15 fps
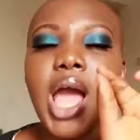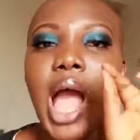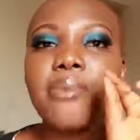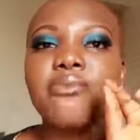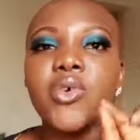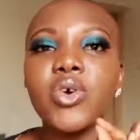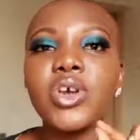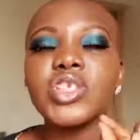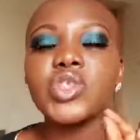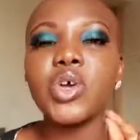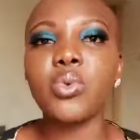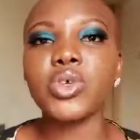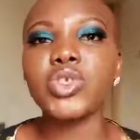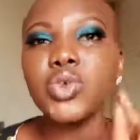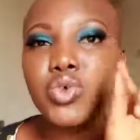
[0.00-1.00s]
I'm focusing
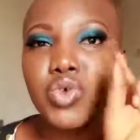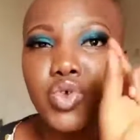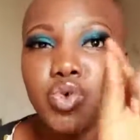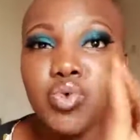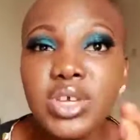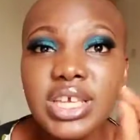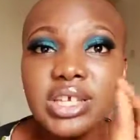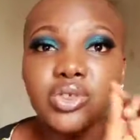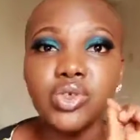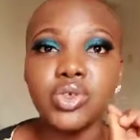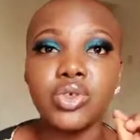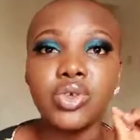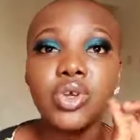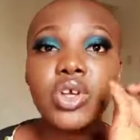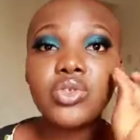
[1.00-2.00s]
on what you can
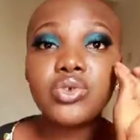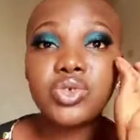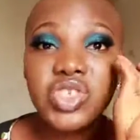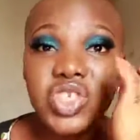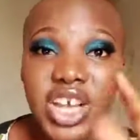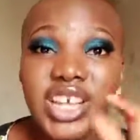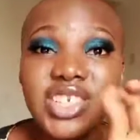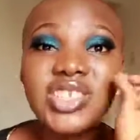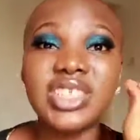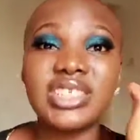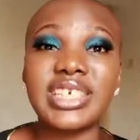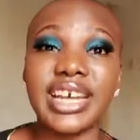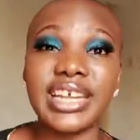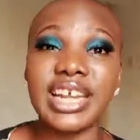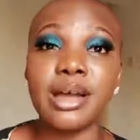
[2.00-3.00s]
do to change the
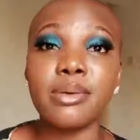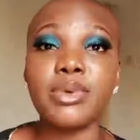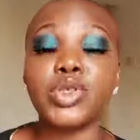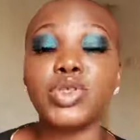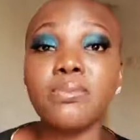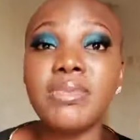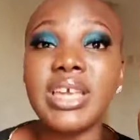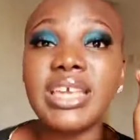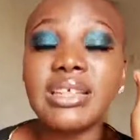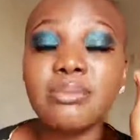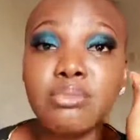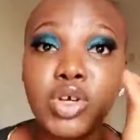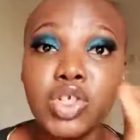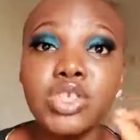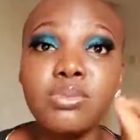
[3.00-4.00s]
dynamic, to make it
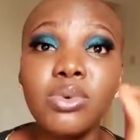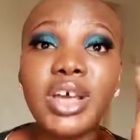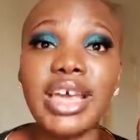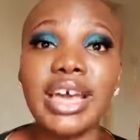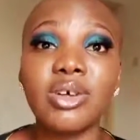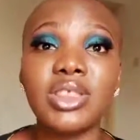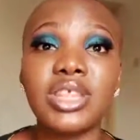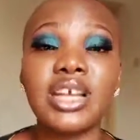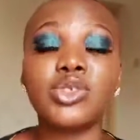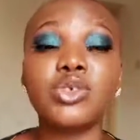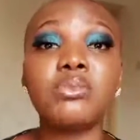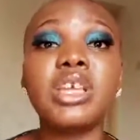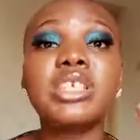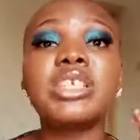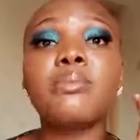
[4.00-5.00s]
much more healthier, to
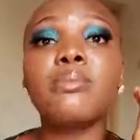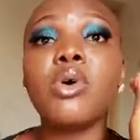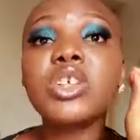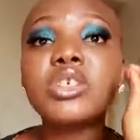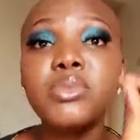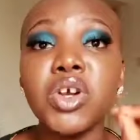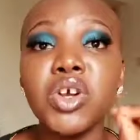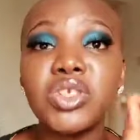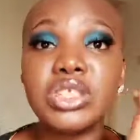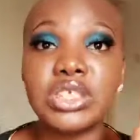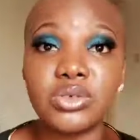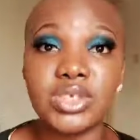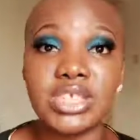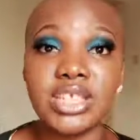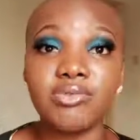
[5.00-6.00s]
make it much more
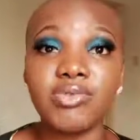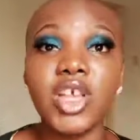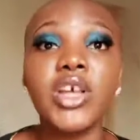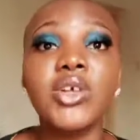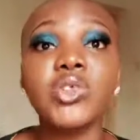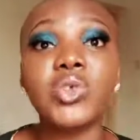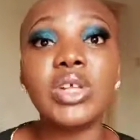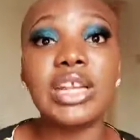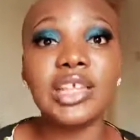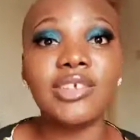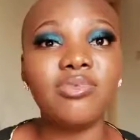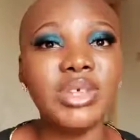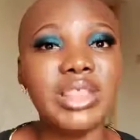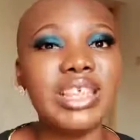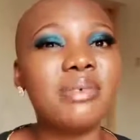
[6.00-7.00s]
conducive to
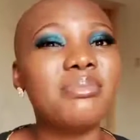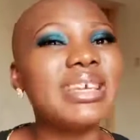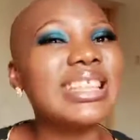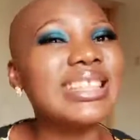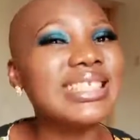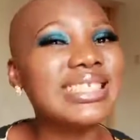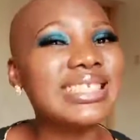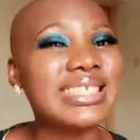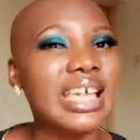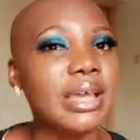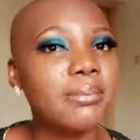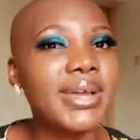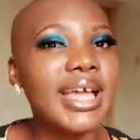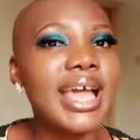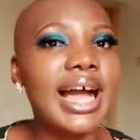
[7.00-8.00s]
live with them in the
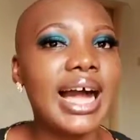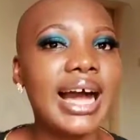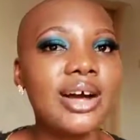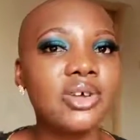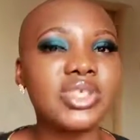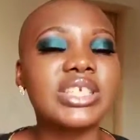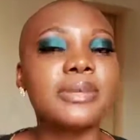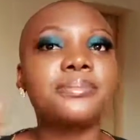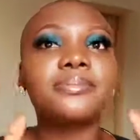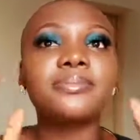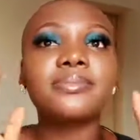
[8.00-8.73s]
same house.